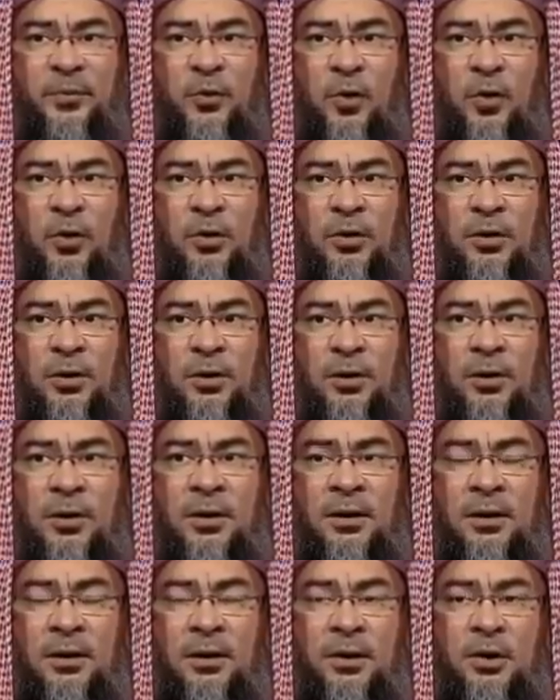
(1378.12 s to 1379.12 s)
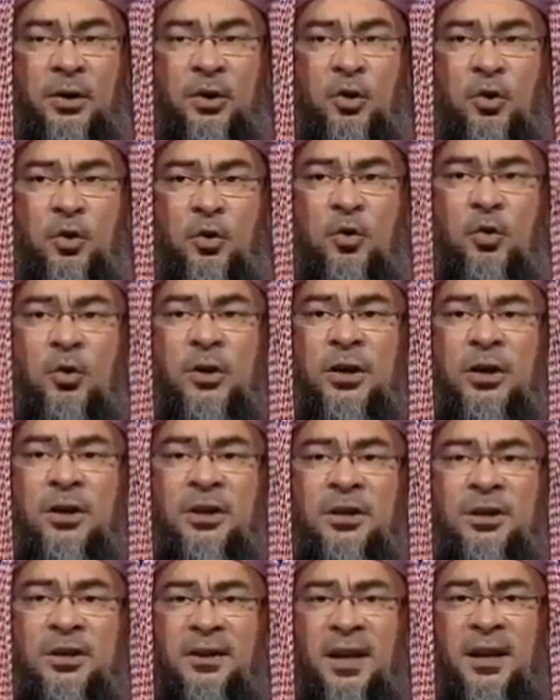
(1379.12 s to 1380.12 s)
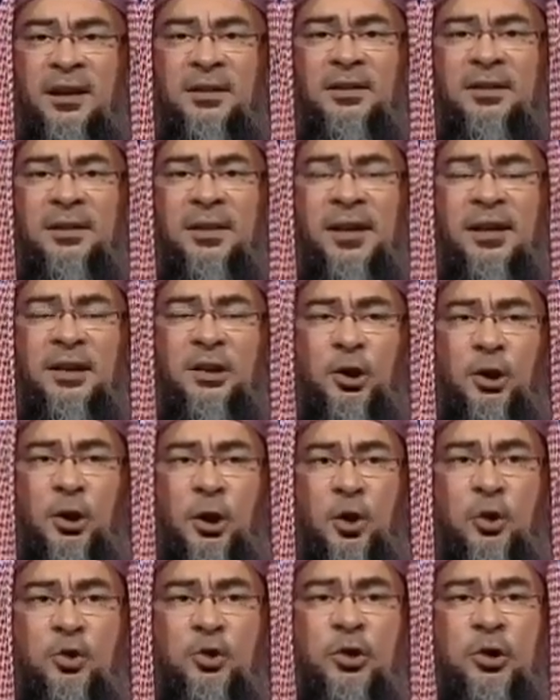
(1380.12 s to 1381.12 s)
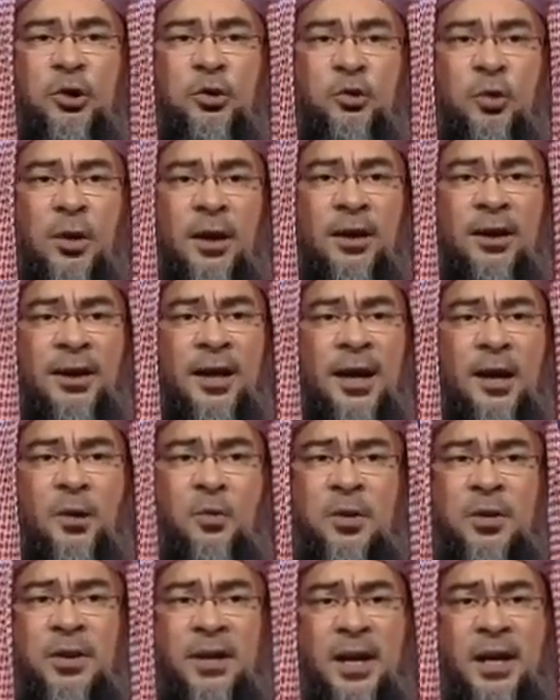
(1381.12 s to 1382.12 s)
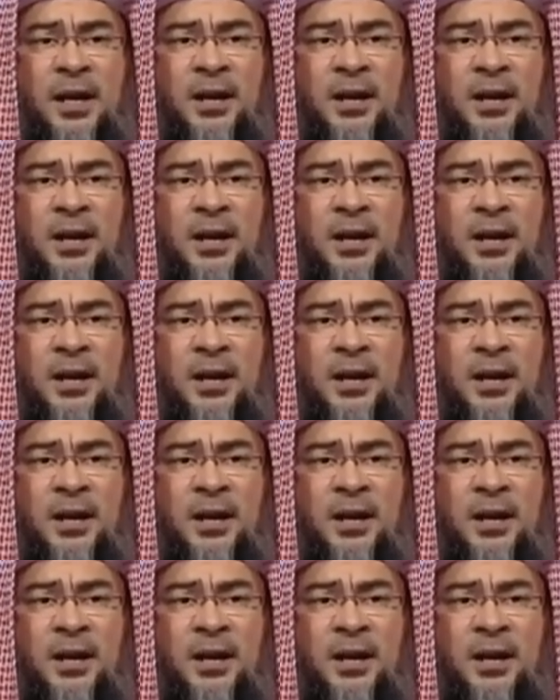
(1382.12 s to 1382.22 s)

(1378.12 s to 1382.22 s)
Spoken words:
before, you could not get closer to Allah with